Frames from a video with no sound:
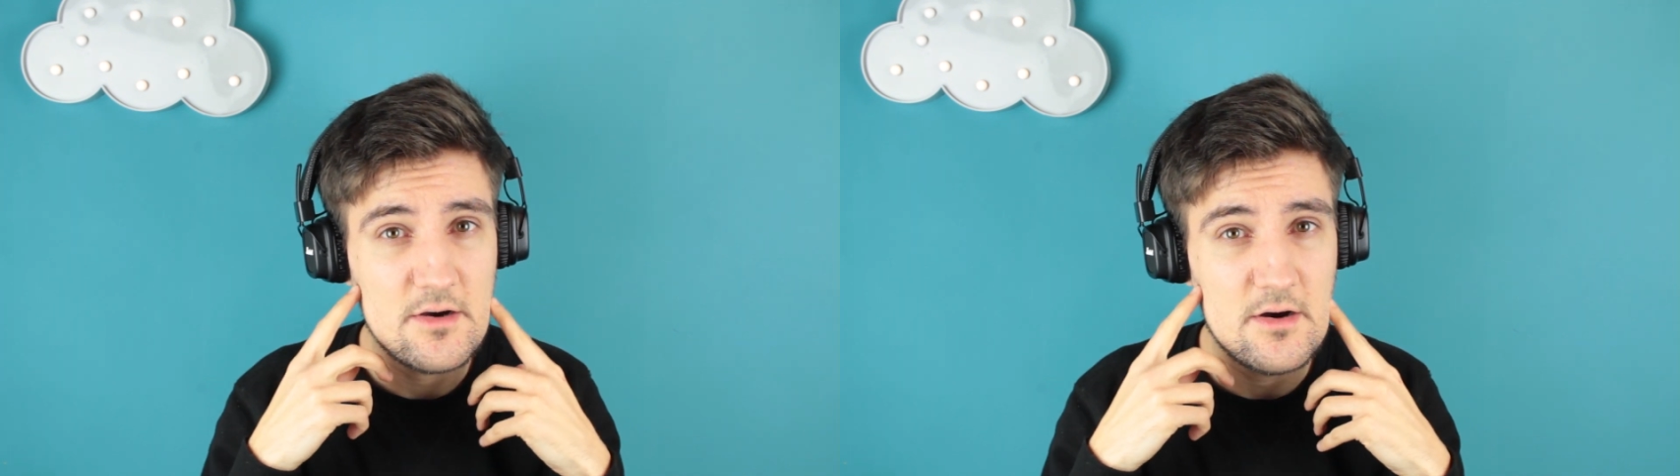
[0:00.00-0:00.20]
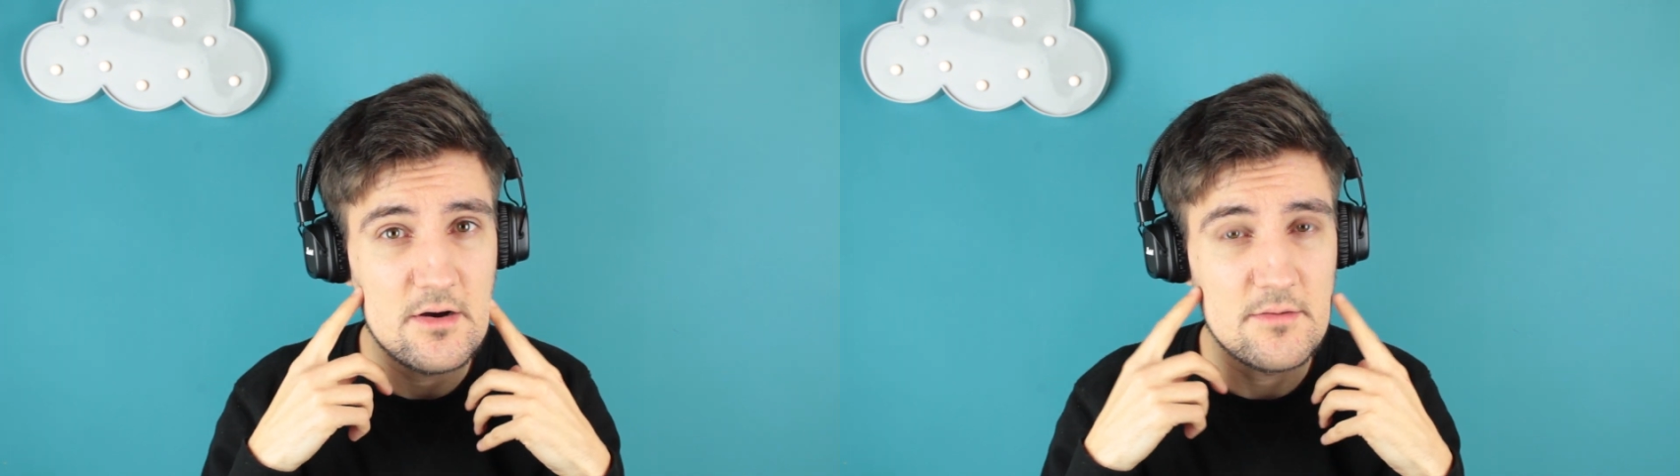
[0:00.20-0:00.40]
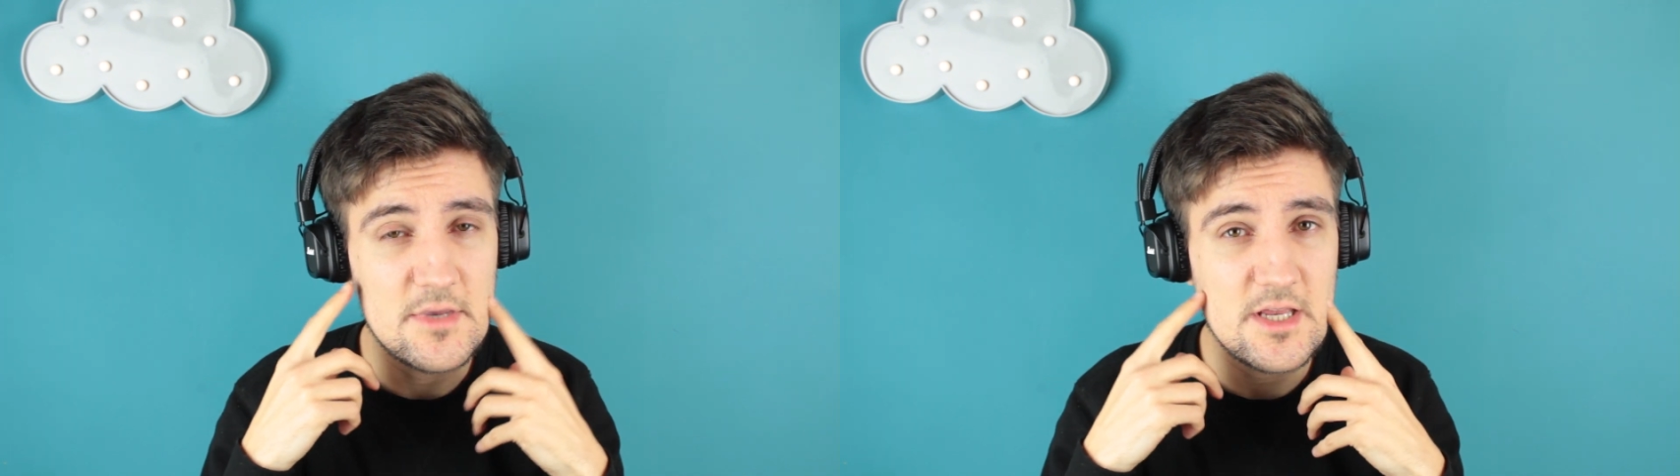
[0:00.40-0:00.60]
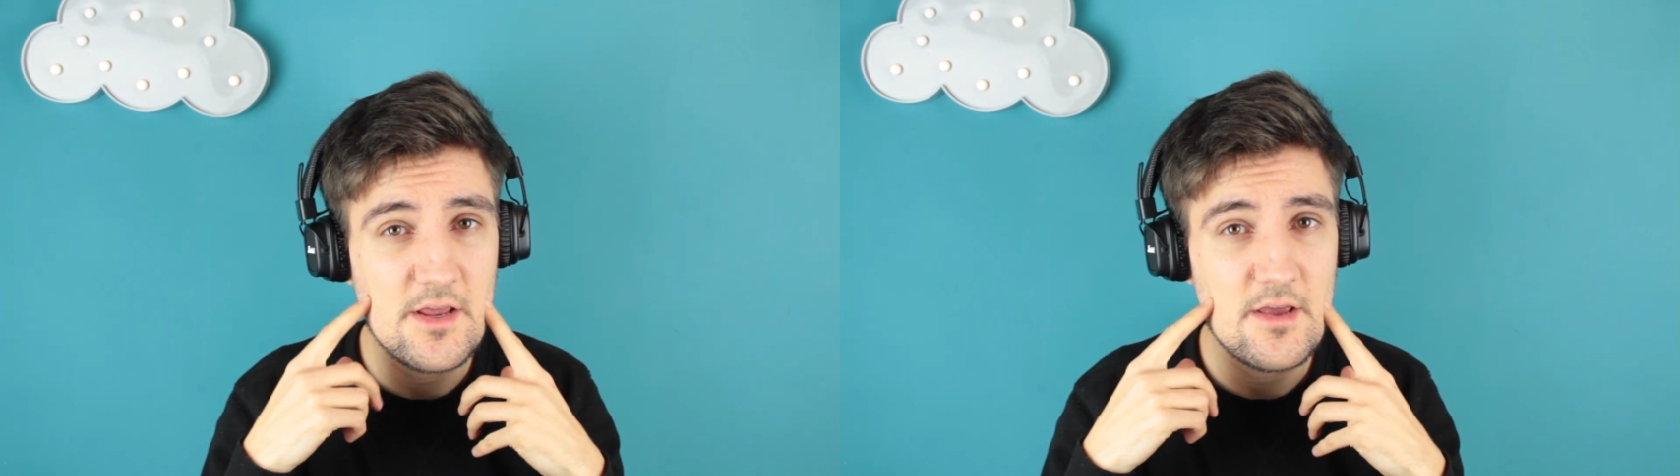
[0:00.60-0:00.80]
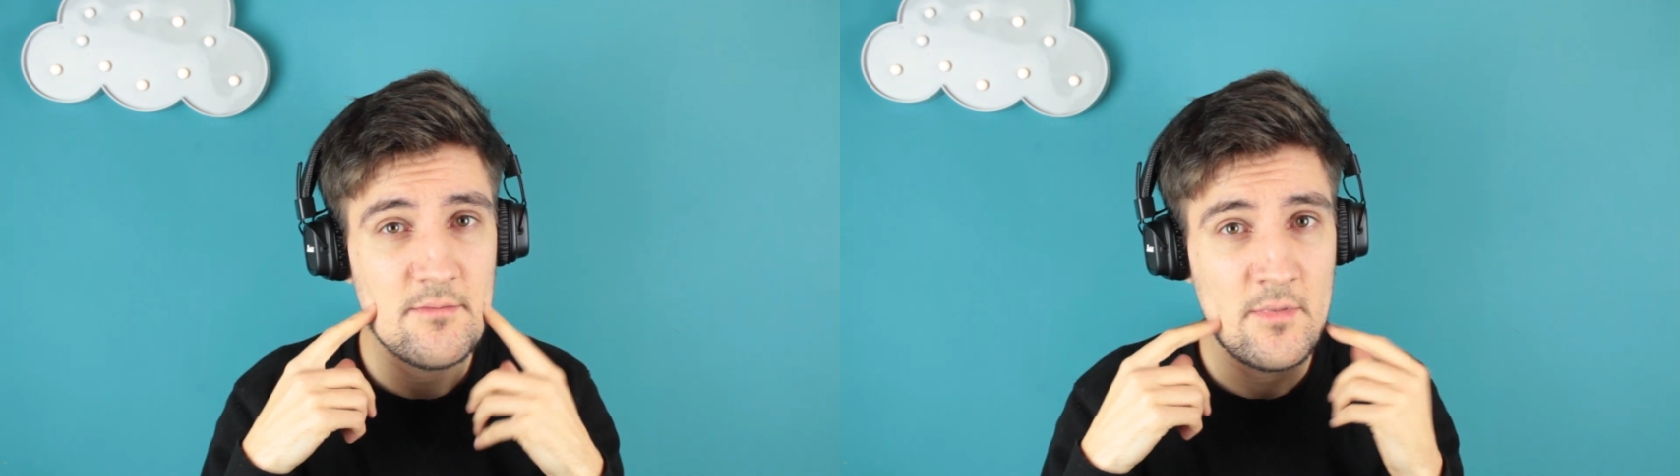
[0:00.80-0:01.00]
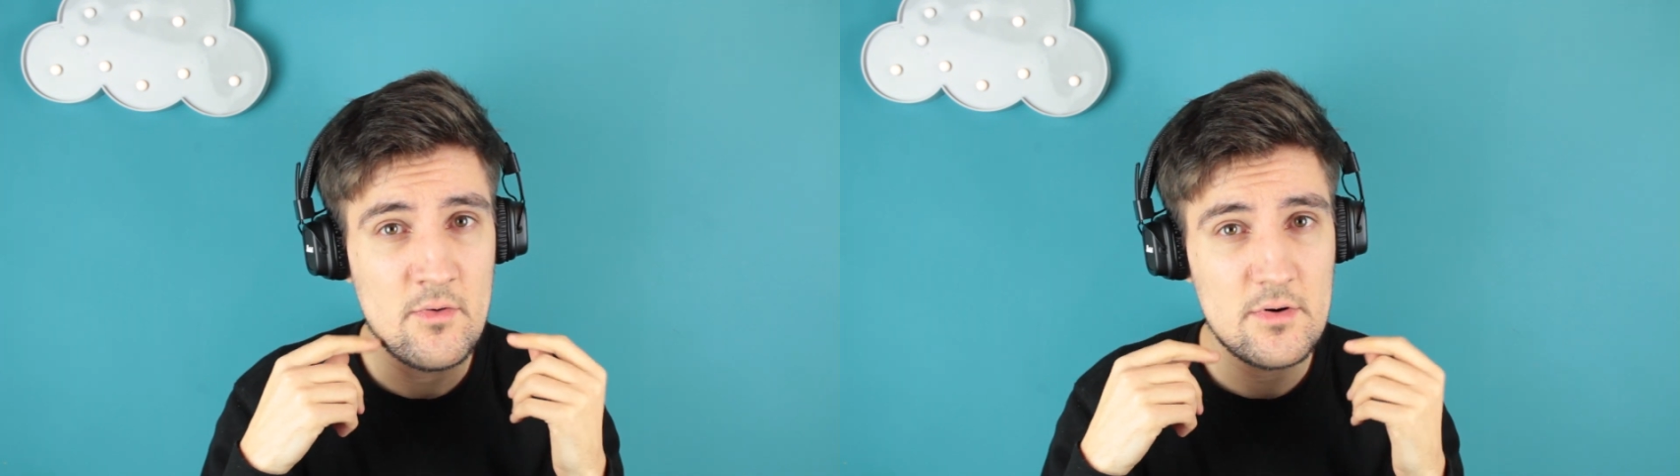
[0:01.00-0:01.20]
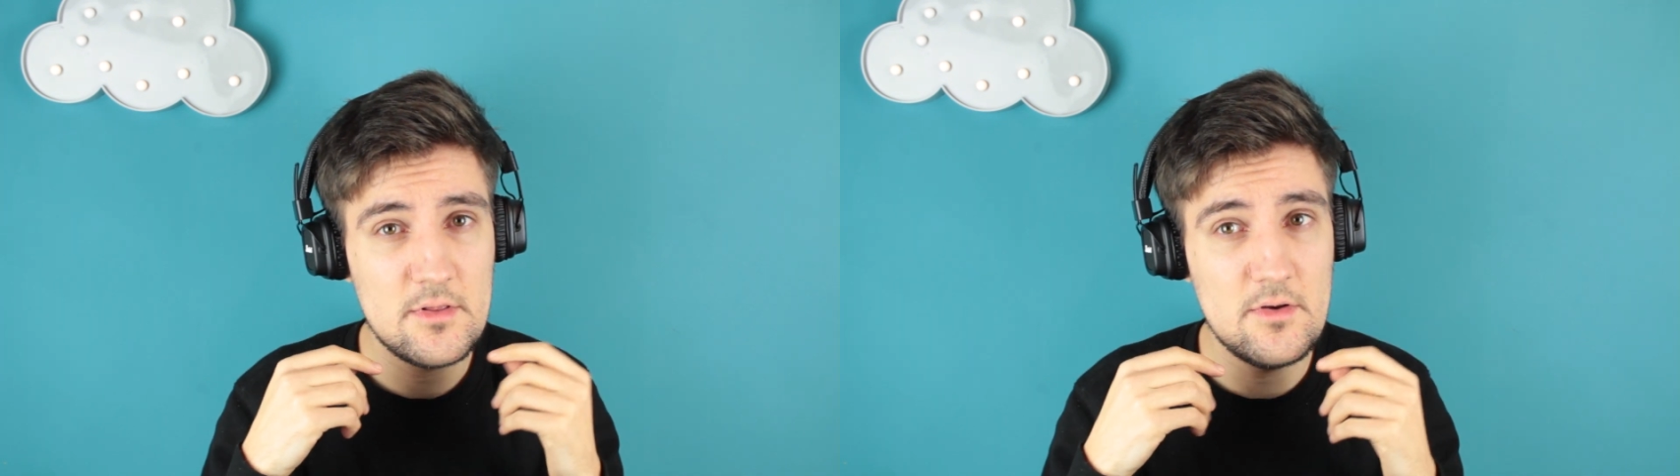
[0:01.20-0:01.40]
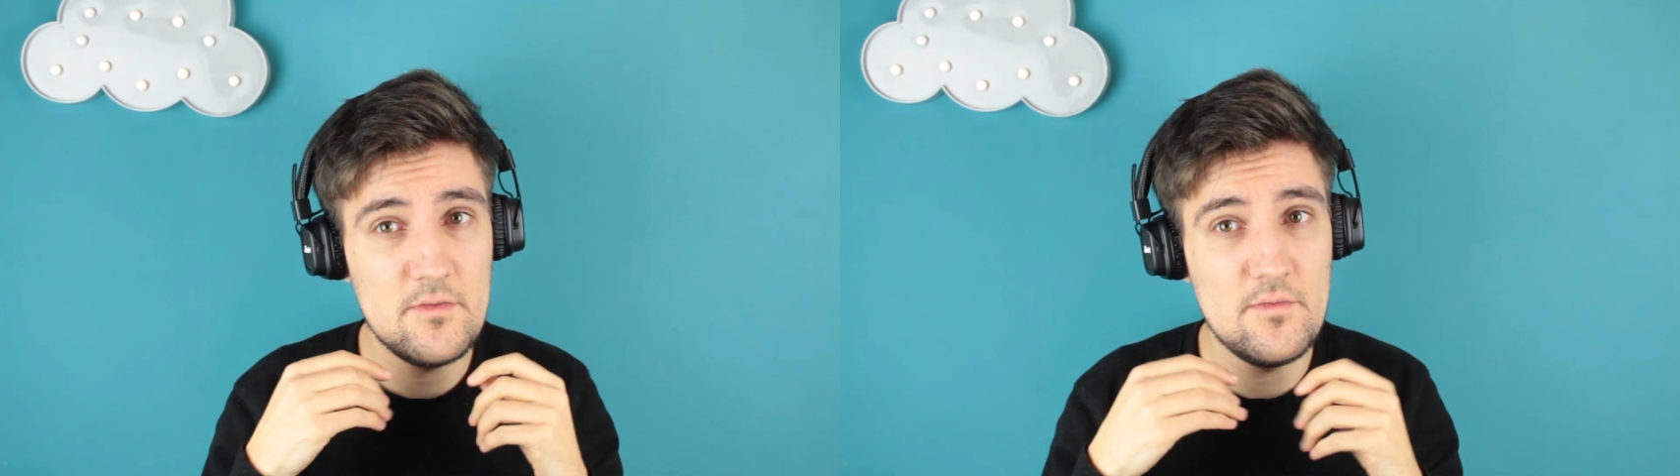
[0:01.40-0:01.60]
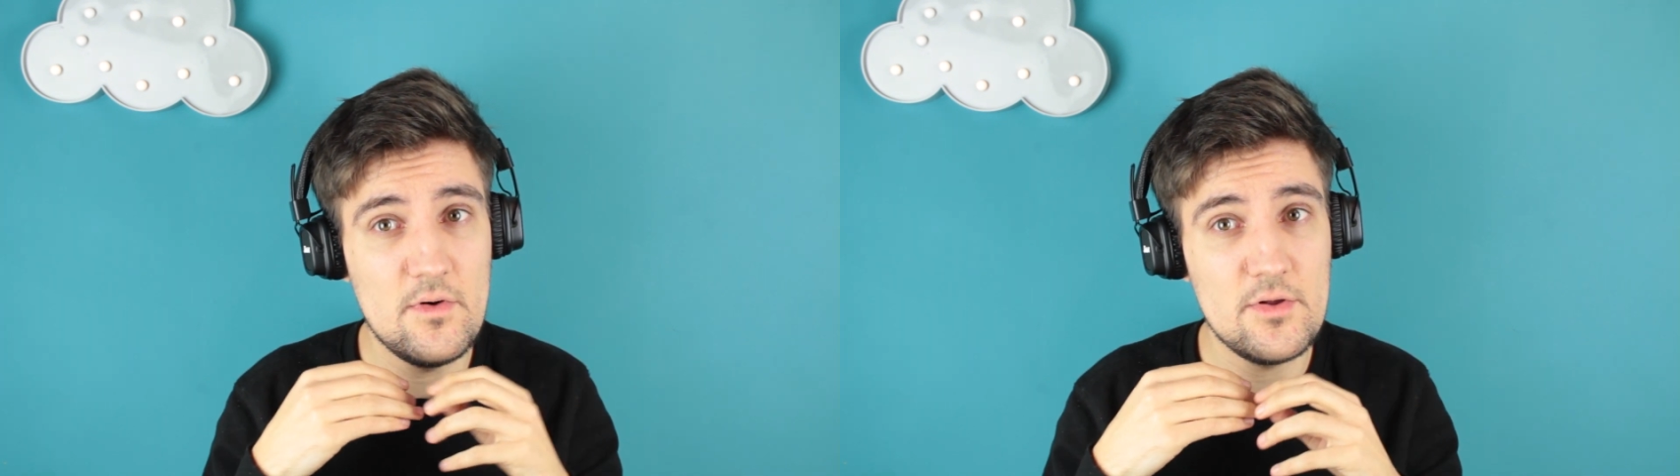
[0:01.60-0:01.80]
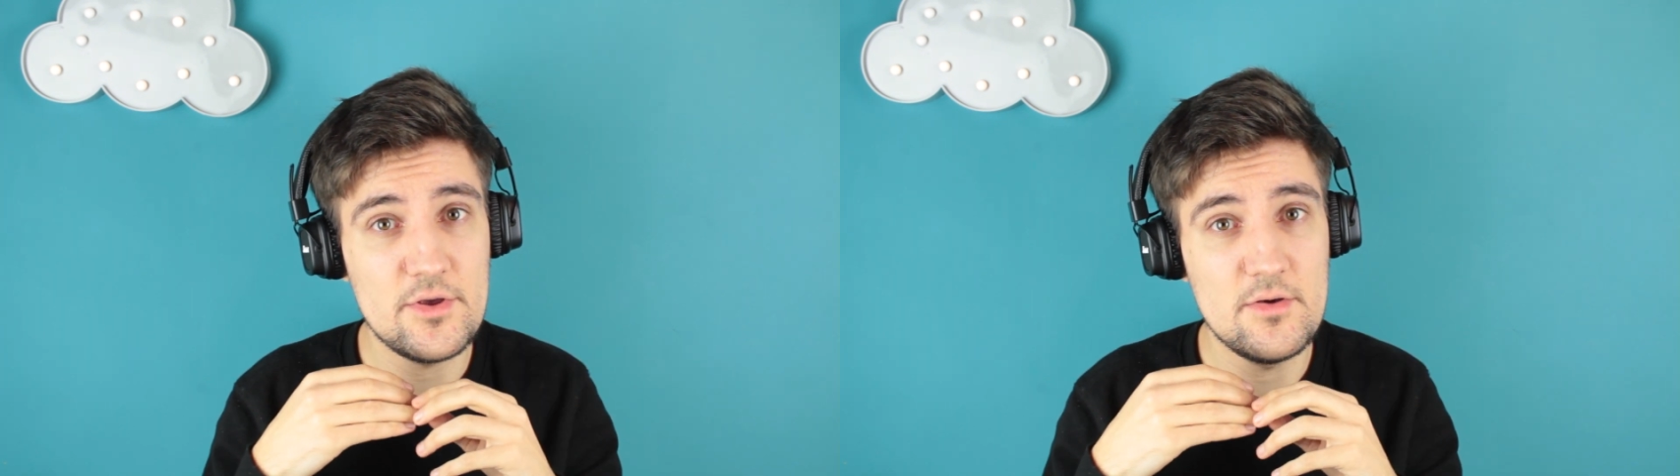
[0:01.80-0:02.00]
on medium or low
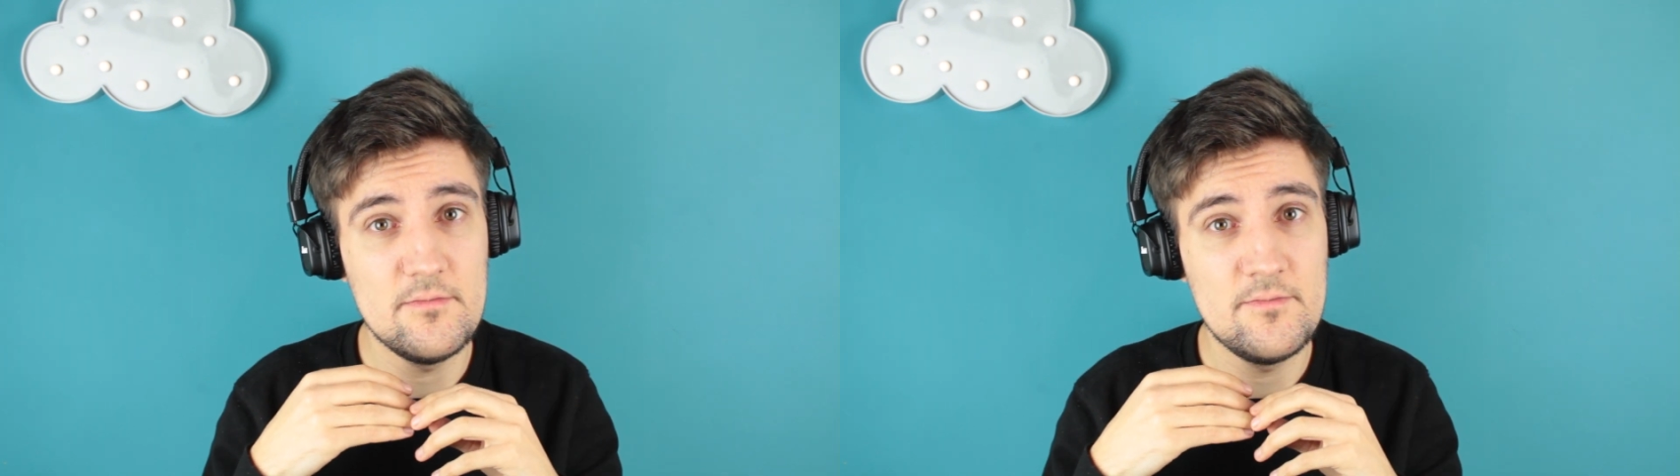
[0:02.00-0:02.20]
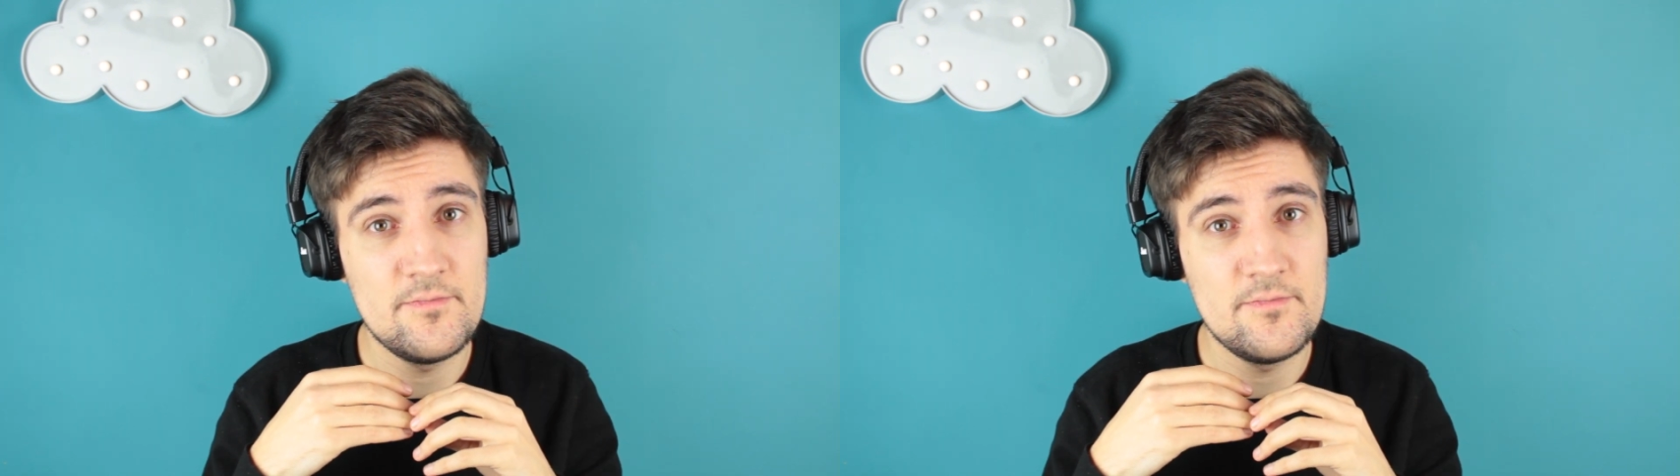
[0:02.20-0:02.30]
volume.